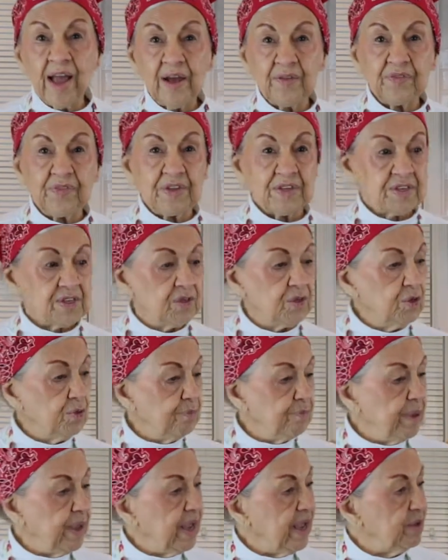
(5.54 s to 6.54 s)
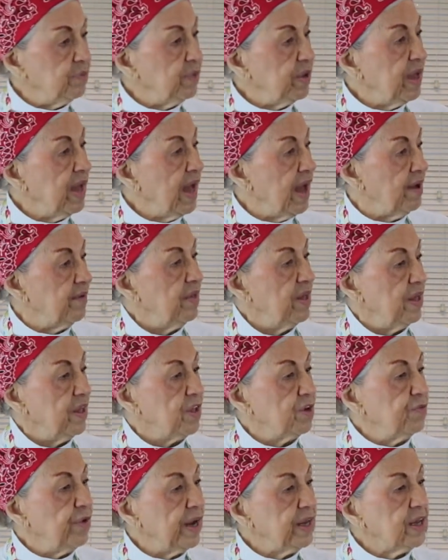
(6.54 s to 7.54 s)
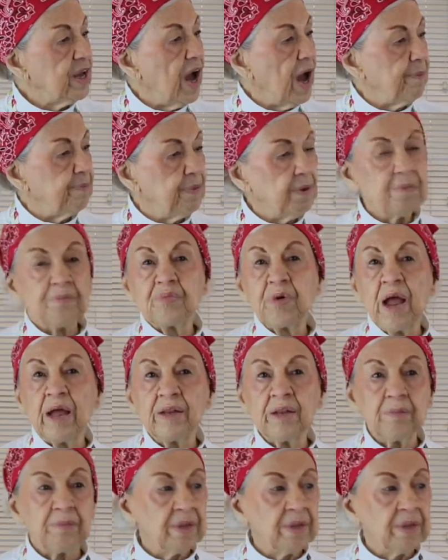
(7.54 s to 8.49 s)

out this new pan we have, the red copper Brownie